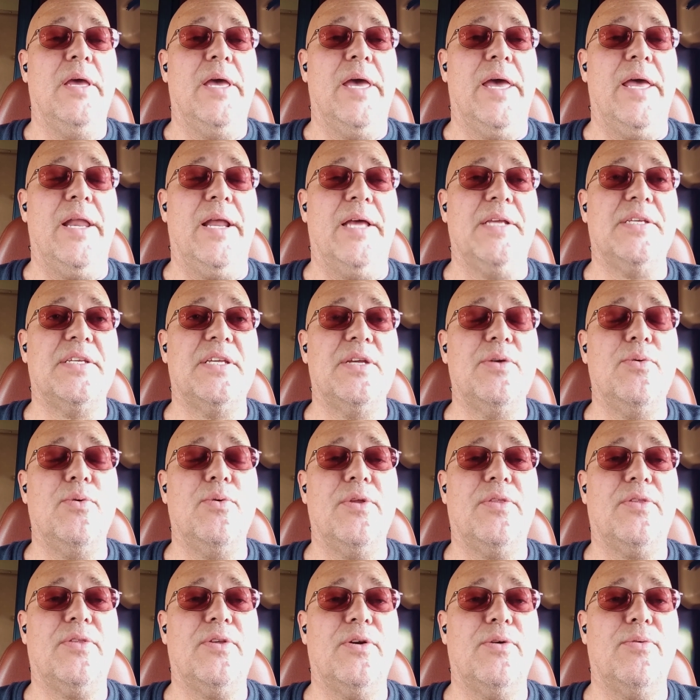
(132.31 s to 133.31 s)
and I see
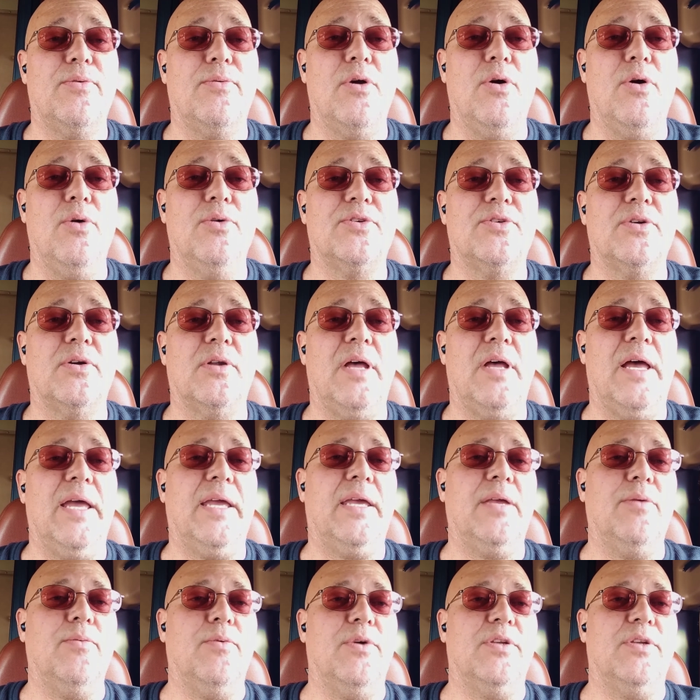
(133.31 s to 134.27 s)
what their roads are like and